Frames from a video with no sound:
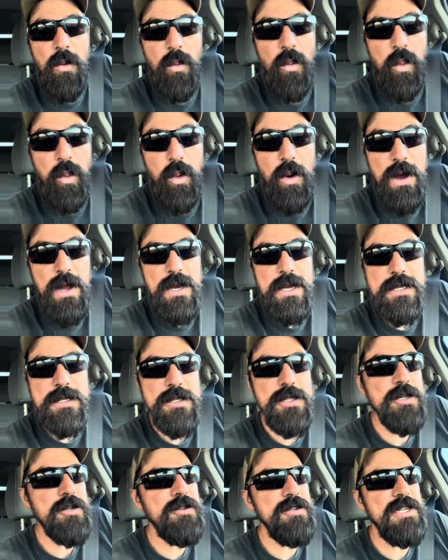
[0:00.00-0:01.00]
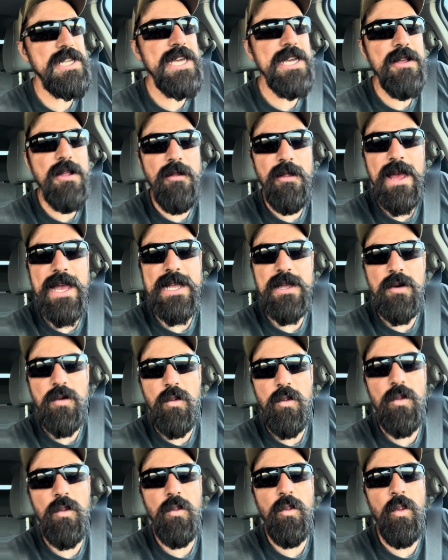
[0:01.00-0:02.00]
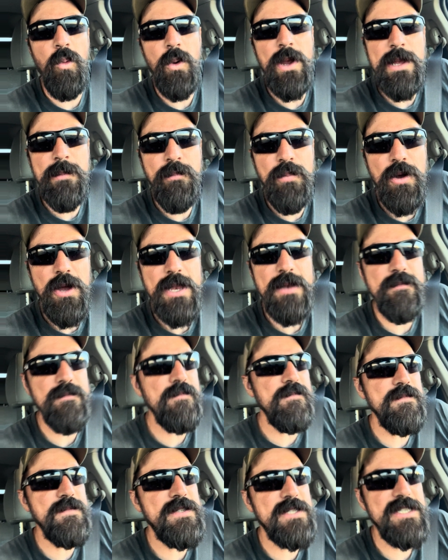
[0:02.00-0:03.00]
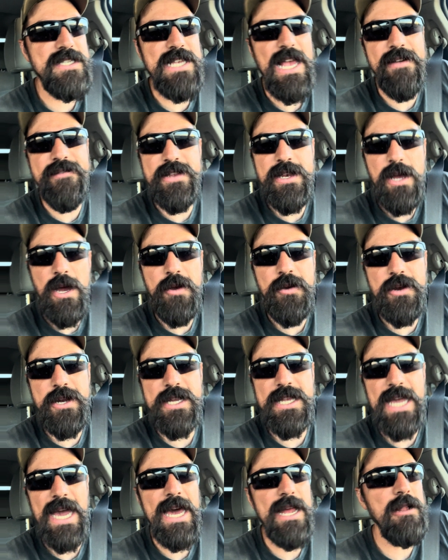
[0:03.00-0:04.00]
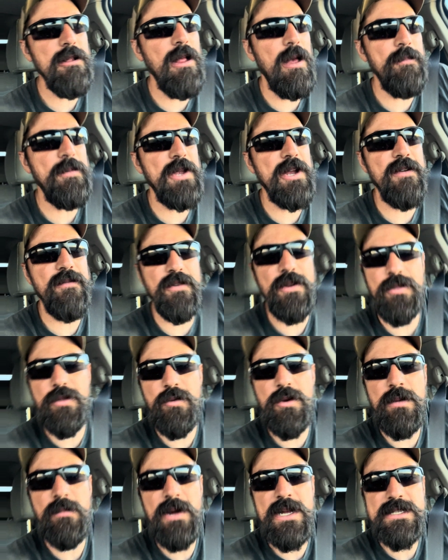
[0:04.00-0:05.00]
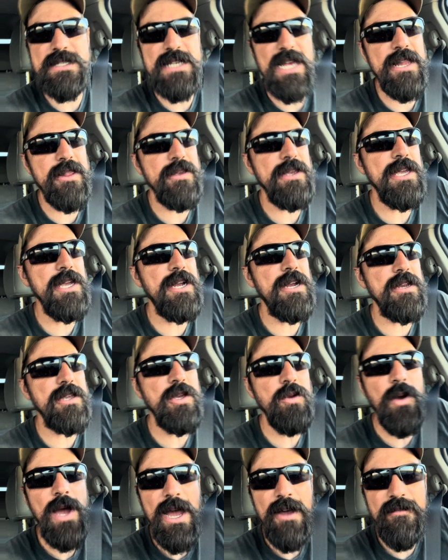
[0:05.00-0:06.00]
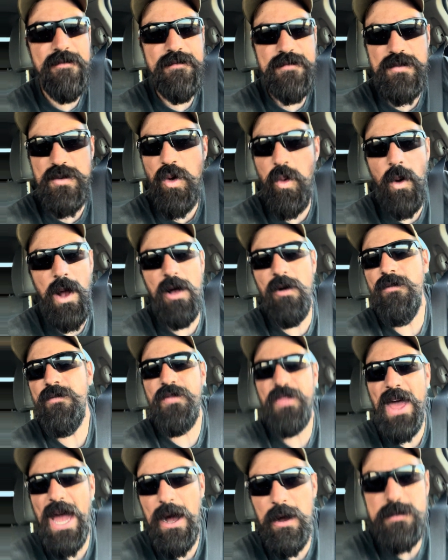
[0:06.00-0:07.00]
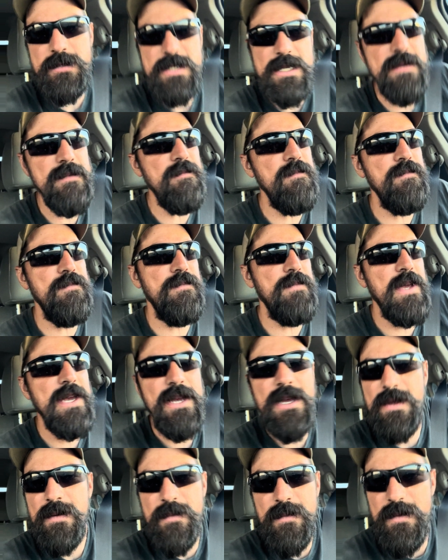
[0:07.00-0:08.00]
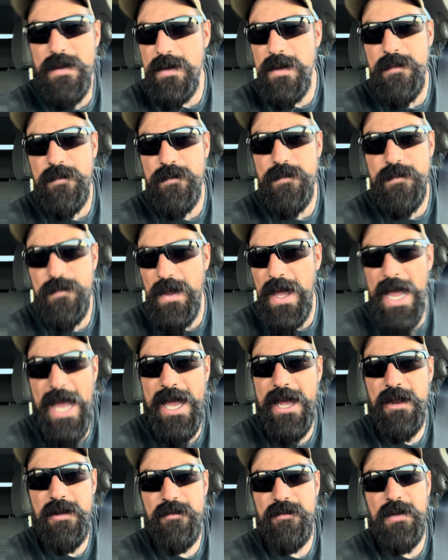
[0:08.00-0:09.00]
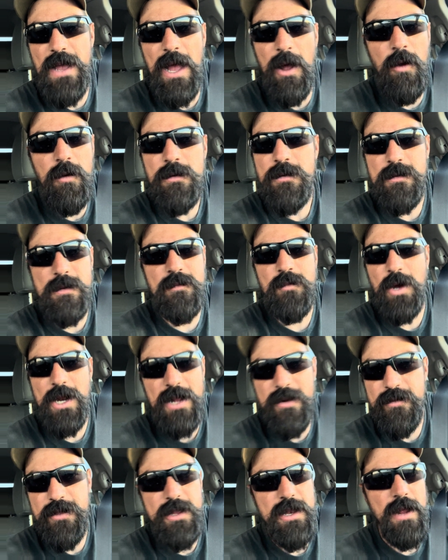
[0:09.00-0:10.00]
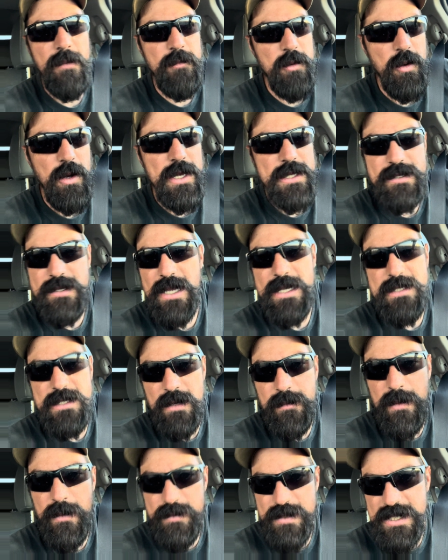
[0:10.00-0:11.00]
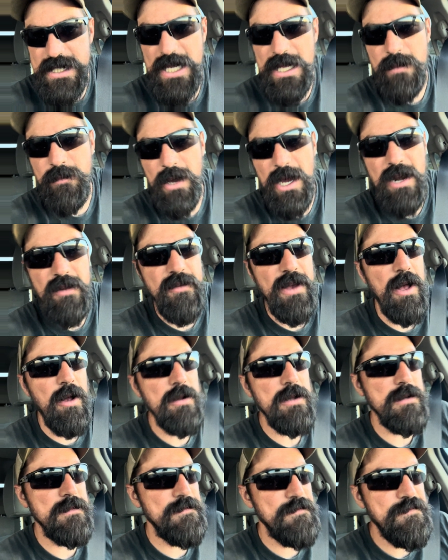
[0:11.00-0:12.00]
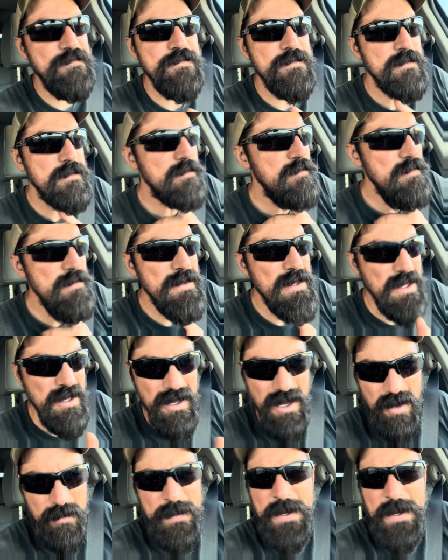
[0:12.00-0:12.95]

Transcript: what is your deal? Like, we put 700 cattle up here for 3 months out of the year. You have 12,000 head of elk, or whatever the number was, like some obscene amount of elk up